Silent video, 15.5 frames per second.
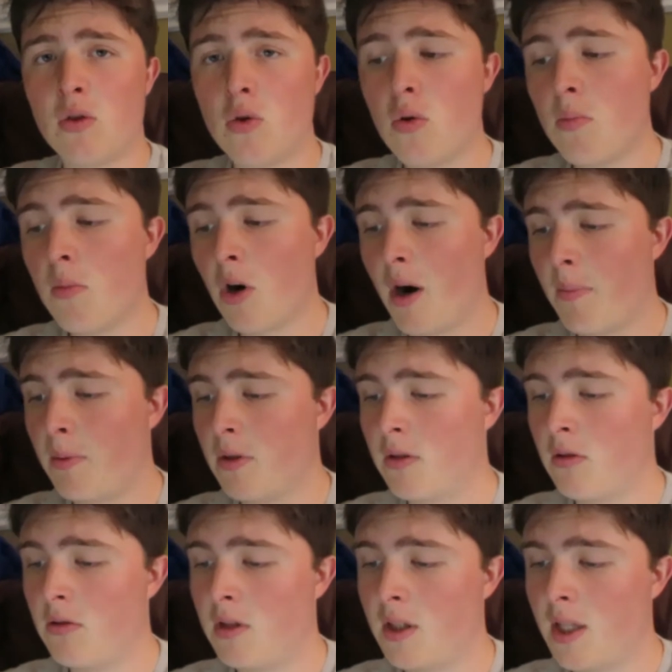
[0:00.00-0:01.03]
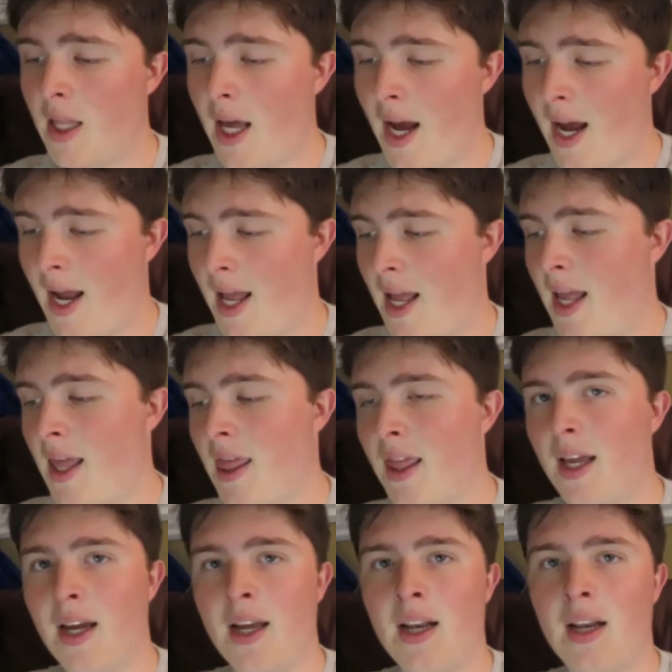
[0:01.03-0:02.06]
two more episodes of that,
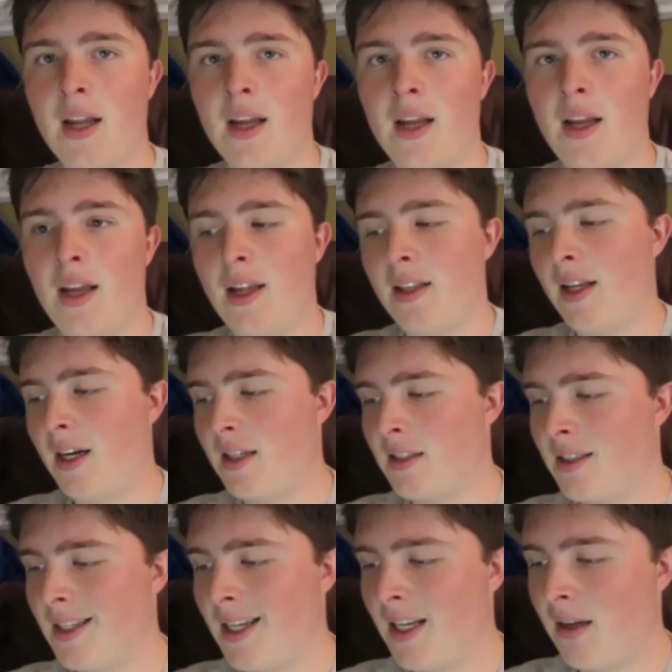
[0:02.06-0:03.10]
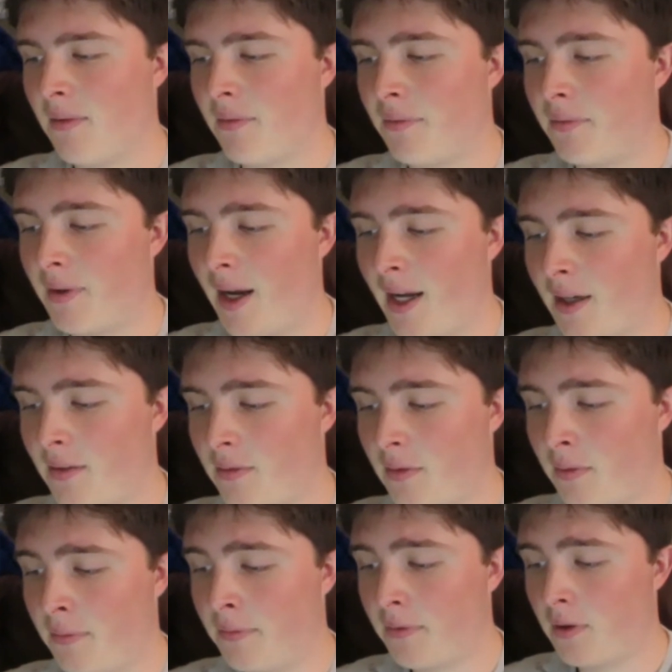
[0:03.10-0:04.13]
and then that is the end of
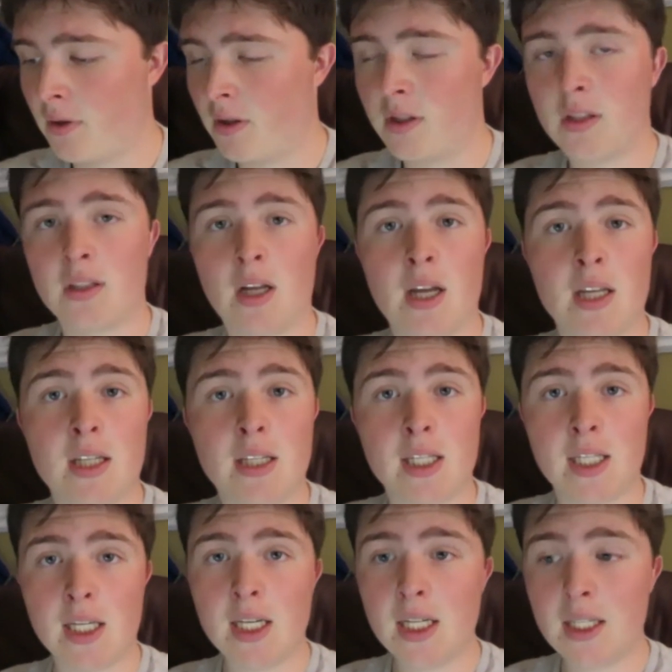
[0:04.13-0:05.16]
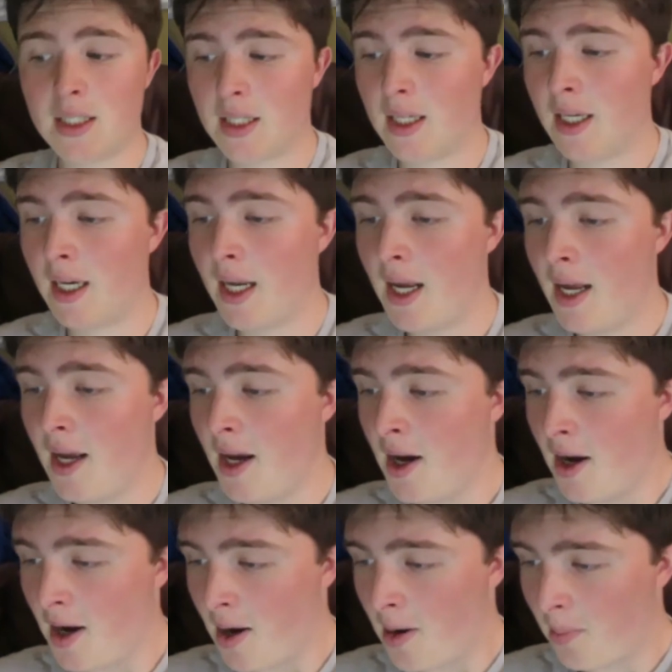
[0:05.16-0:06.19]
the first season.
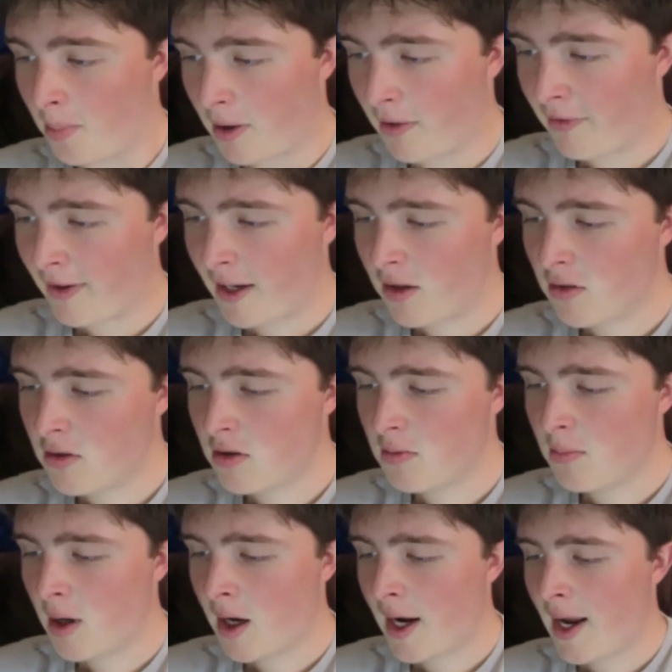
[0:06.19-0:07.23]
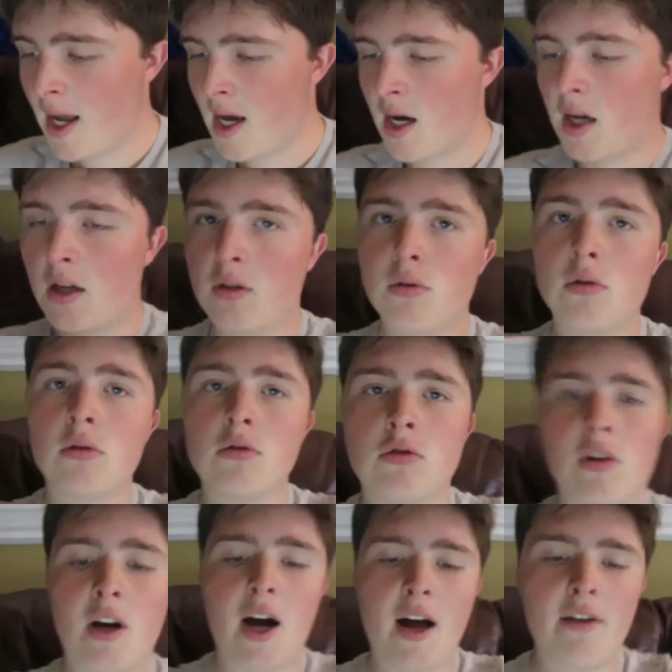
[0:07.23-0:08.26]
But if I go to my uh, Google
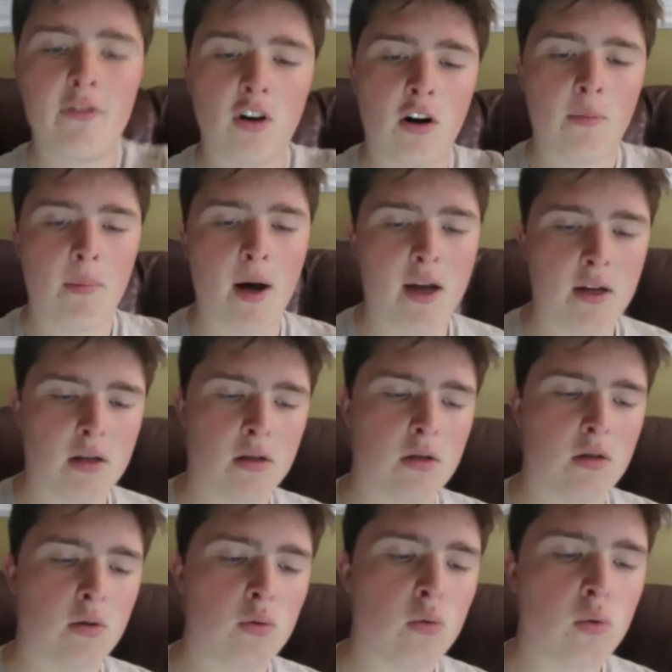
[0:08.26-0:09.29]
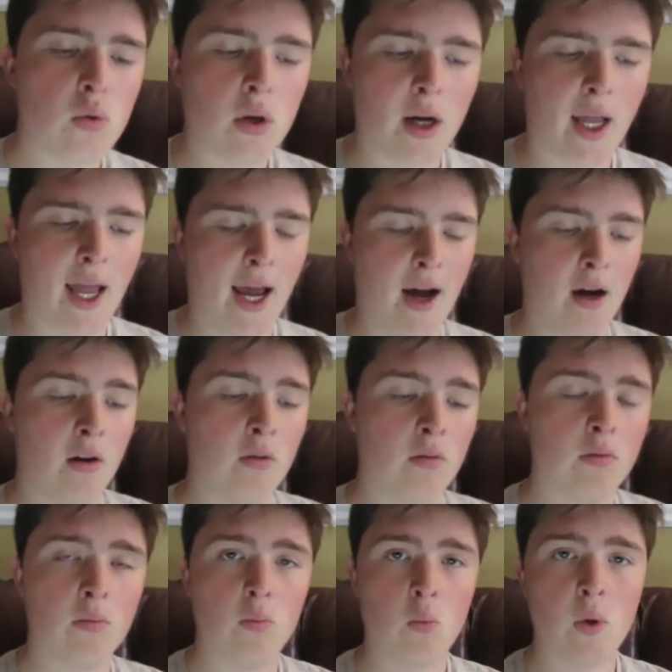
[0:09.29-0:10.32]
Drive on my school
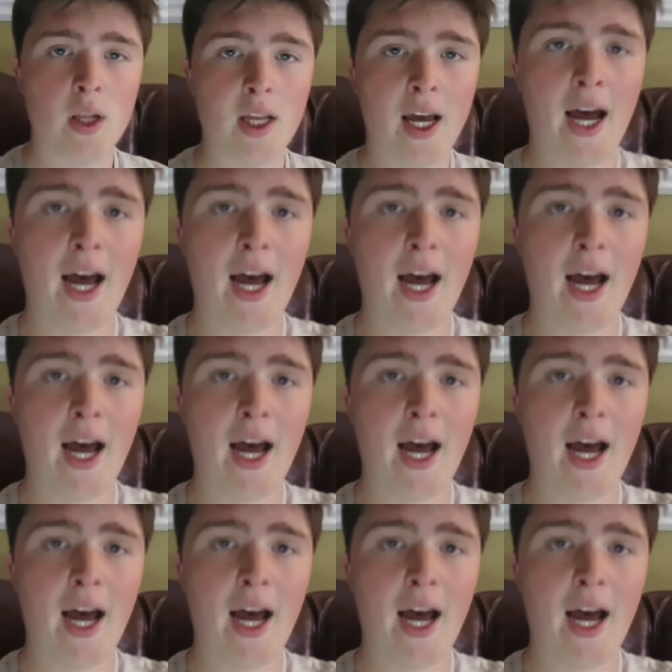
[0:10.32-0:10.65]
account, we